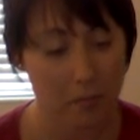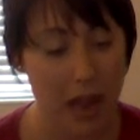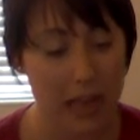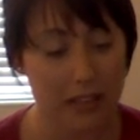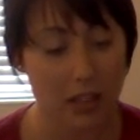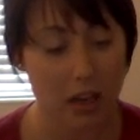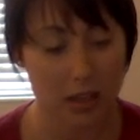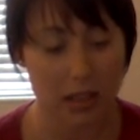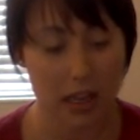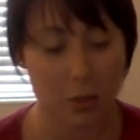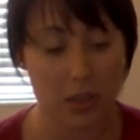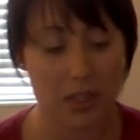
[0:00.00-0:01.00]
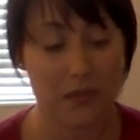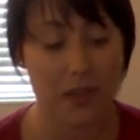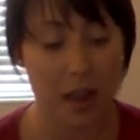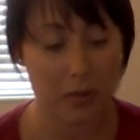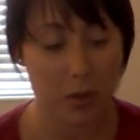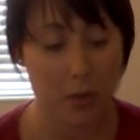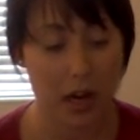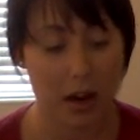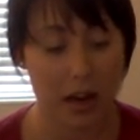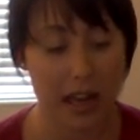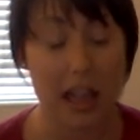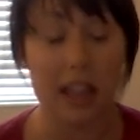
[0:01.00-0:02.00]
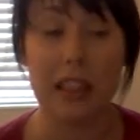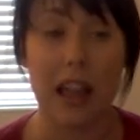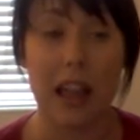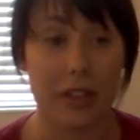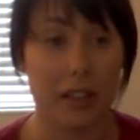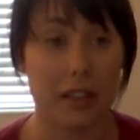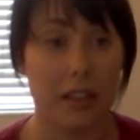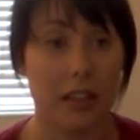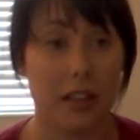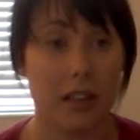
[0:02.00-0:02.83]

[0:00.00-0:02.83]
My start date was February 11th.